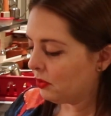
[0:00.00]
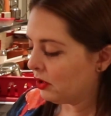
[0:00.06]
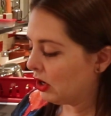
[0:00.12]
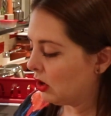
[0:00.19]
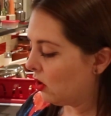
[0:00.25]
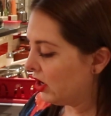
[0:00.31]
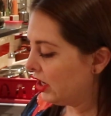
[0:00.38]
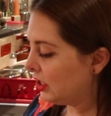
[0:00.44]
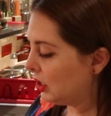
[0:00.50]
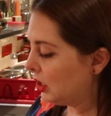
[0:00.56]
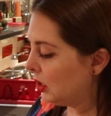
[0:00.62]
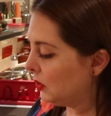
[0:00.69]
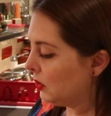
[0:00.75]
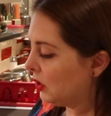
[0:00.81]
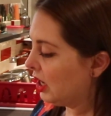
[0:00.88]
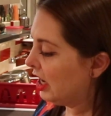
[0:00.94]
We're going
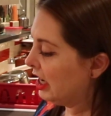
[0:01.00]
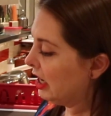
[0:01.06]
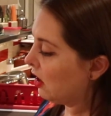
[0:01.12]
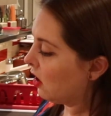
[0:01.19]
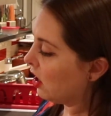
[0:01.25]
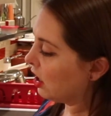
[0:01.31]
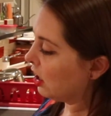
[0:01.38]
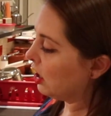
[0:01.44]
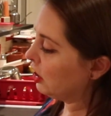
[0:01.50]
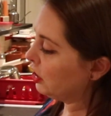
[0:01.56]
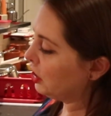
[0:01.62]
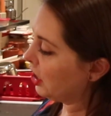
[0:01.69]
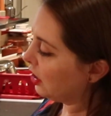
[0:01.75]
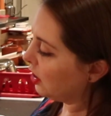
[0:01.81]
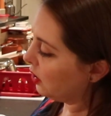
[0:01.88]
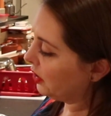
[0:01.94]
to cut our
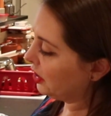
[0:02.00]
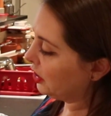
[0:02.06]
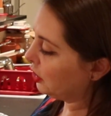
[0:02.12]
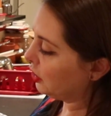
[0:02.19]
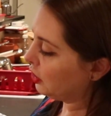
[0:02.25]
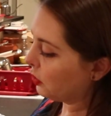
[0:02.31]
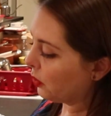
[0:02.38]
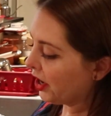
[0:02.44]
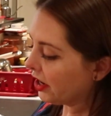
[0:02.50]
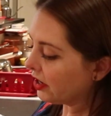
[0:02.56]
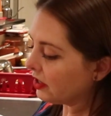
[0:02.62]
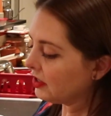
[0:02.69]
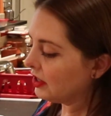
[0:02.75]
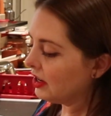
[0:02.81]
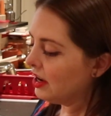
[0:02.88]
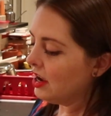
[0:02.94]
Jello into
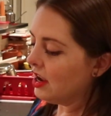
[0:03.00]
squares.